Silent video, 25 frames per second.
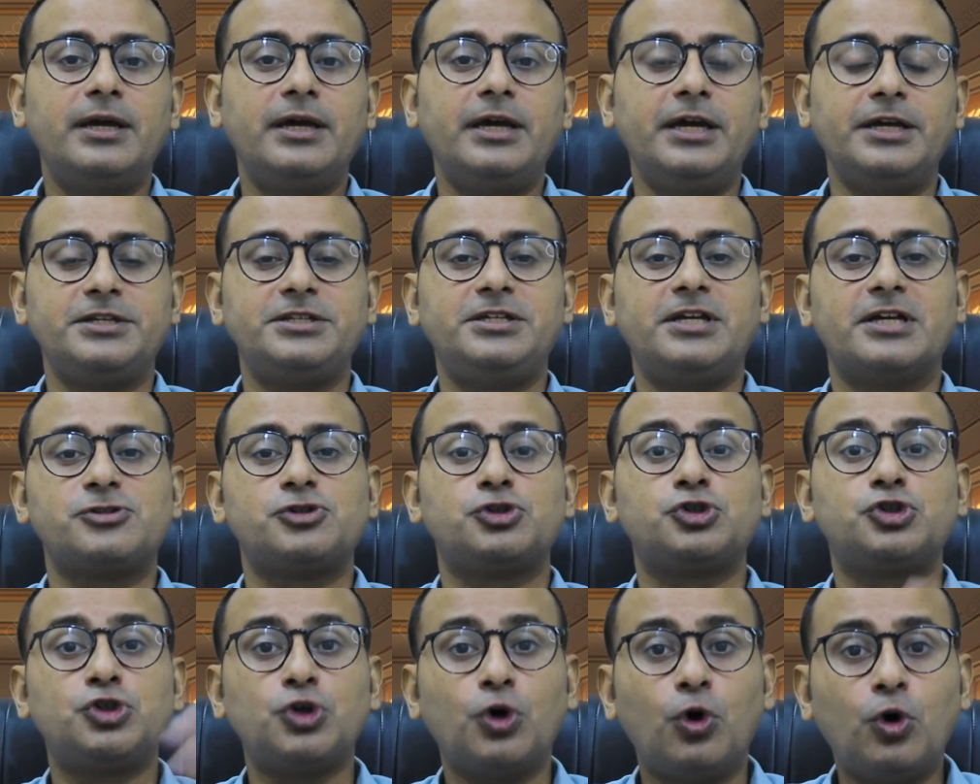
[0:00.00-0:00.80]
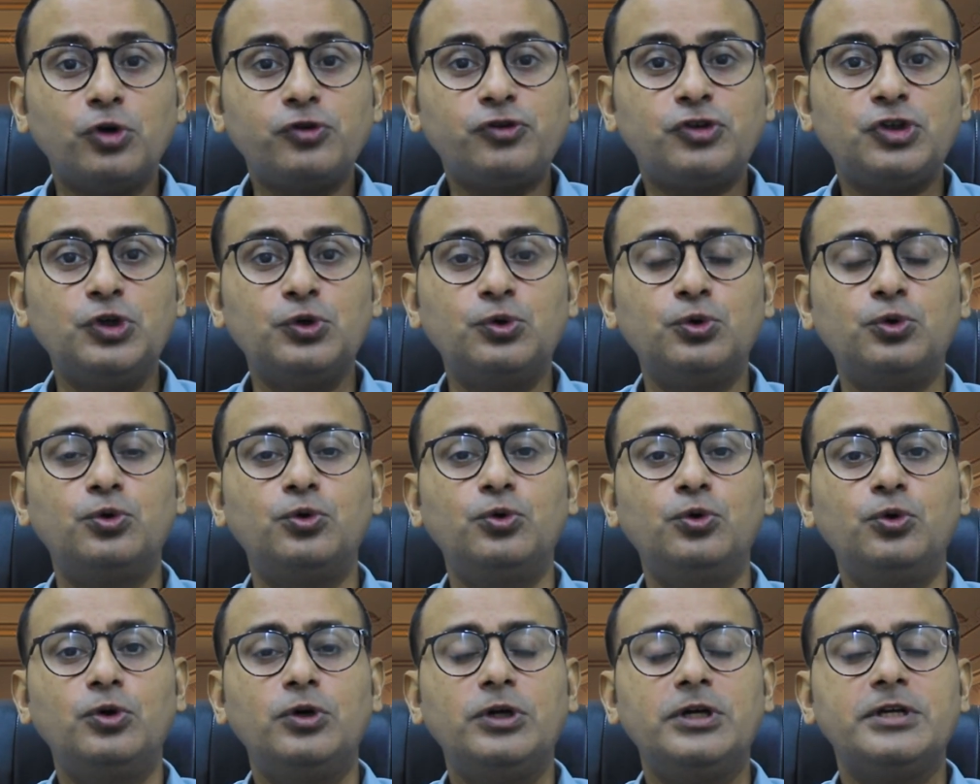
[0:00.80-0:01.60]
it just shows
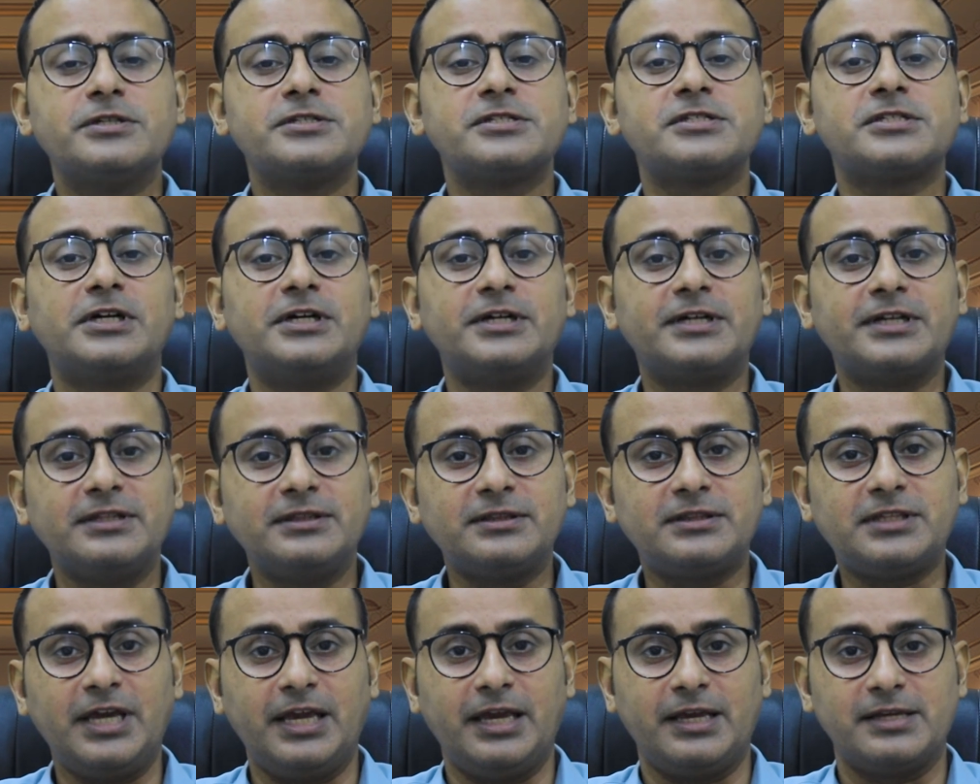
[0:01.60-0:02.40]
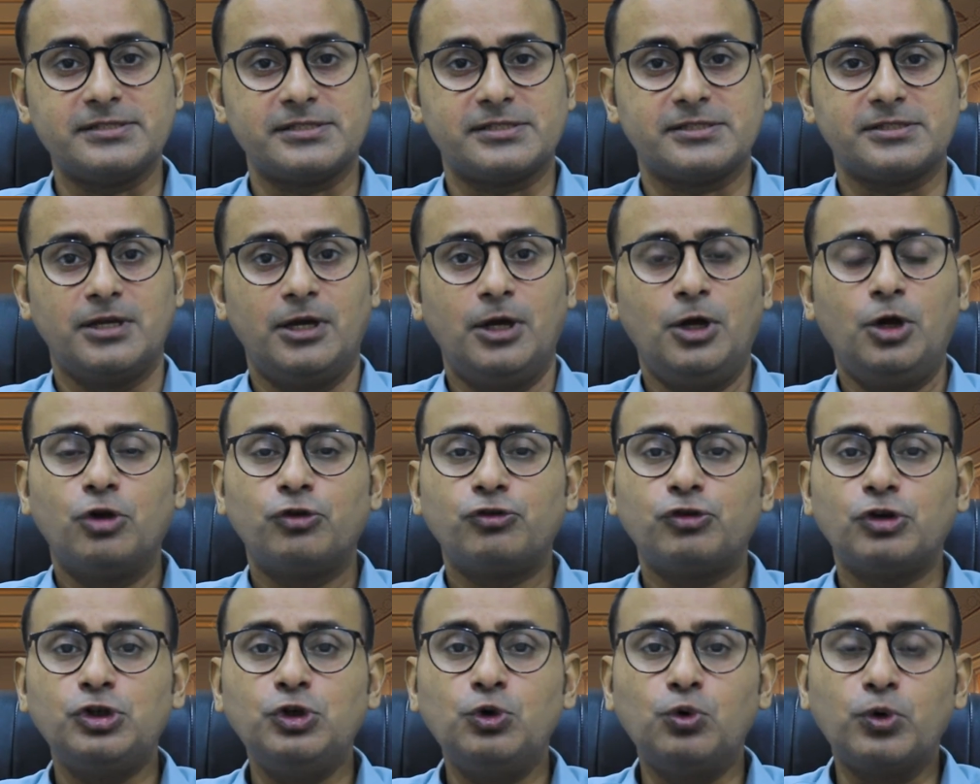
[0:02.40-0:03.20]
you certain things.
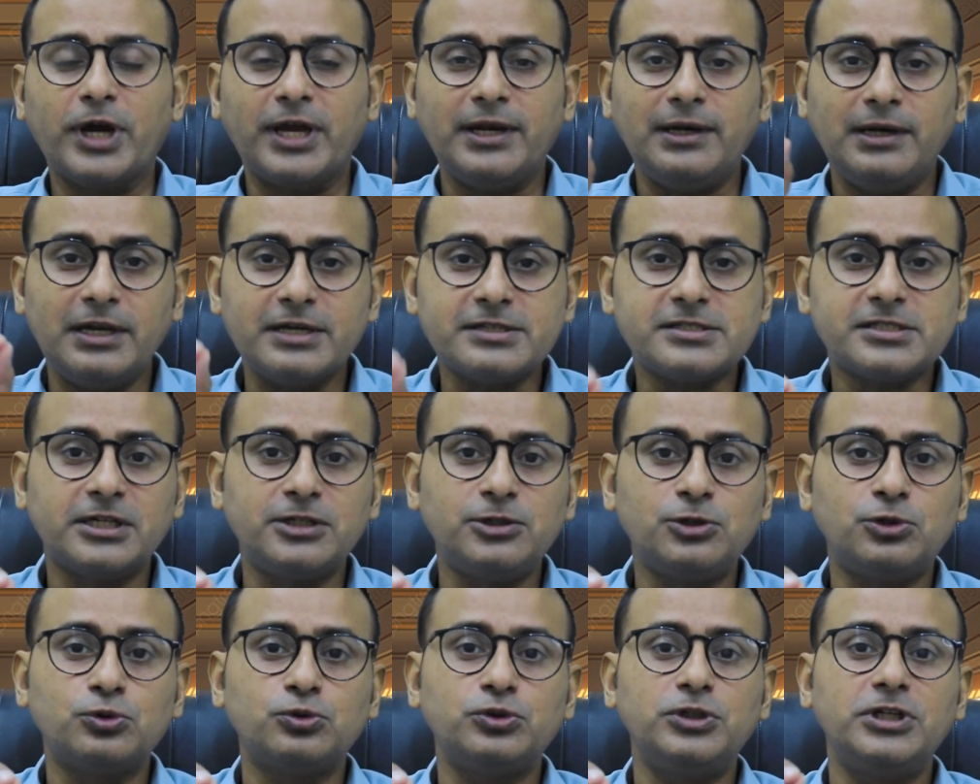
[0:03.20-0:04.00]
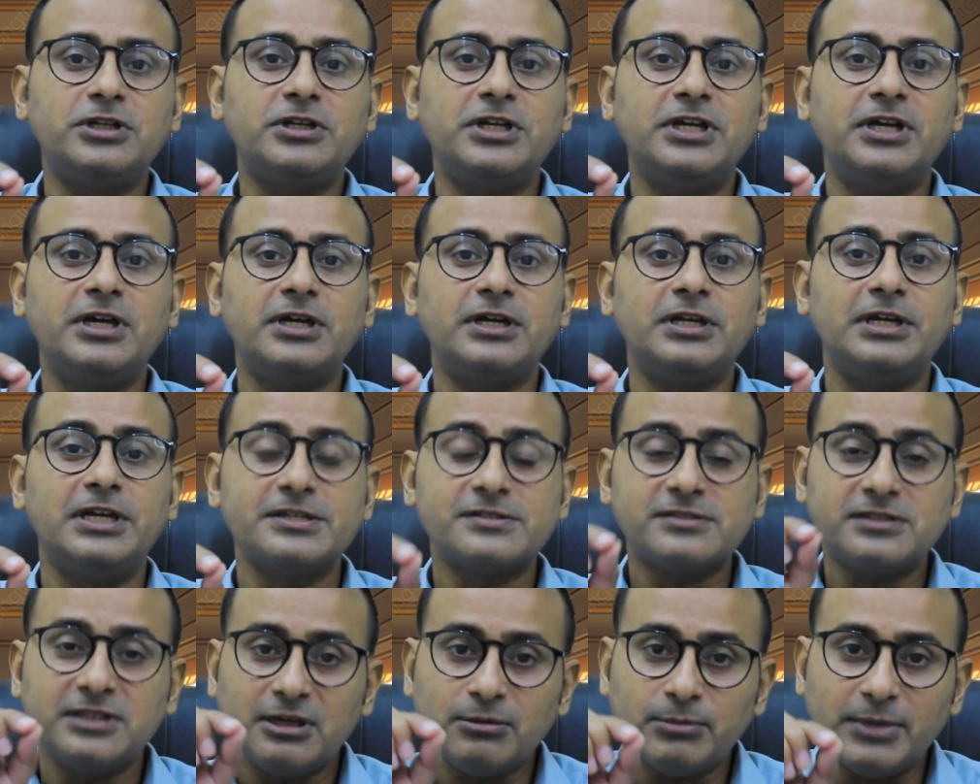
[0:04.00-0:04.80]
So you can listen to the
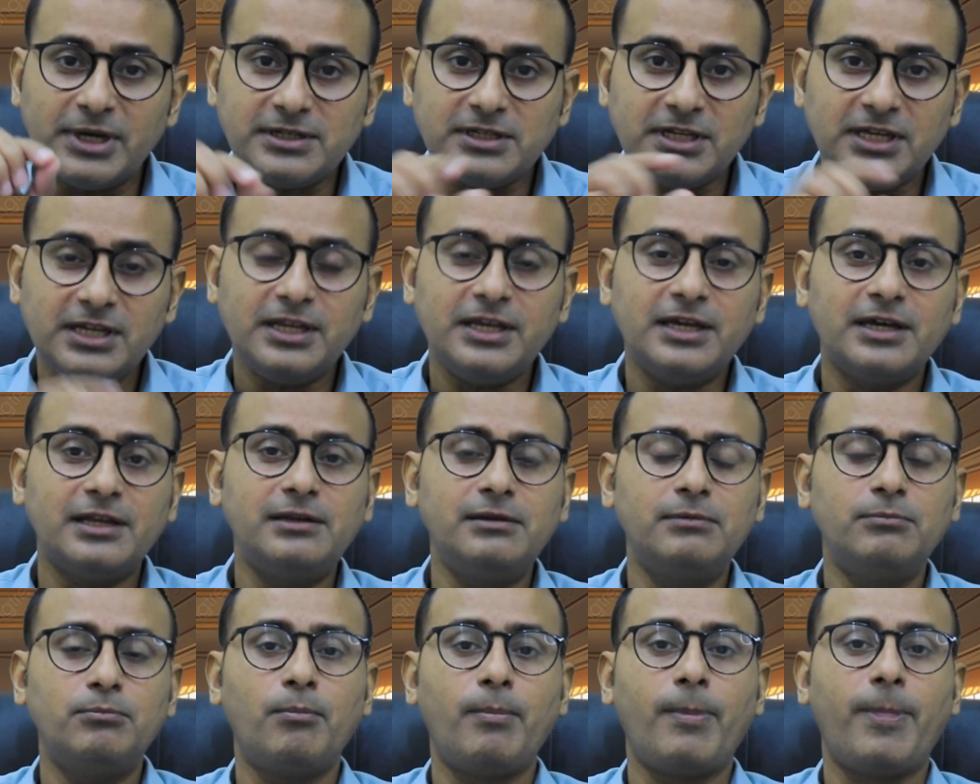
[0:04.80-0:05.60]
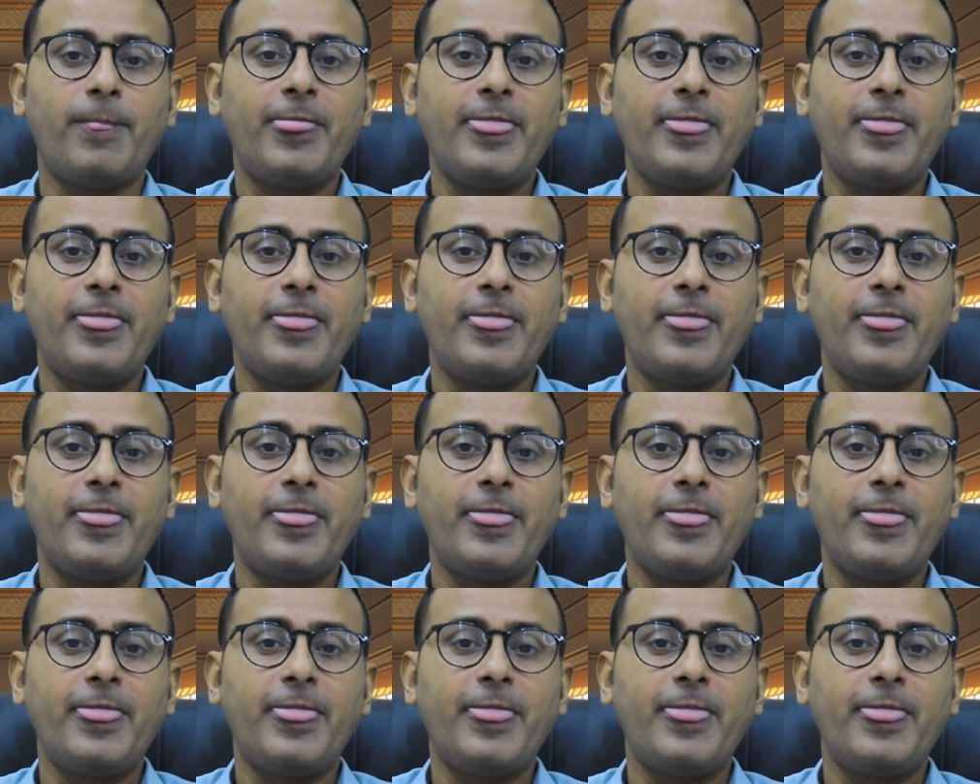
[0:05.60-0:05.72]
listening material,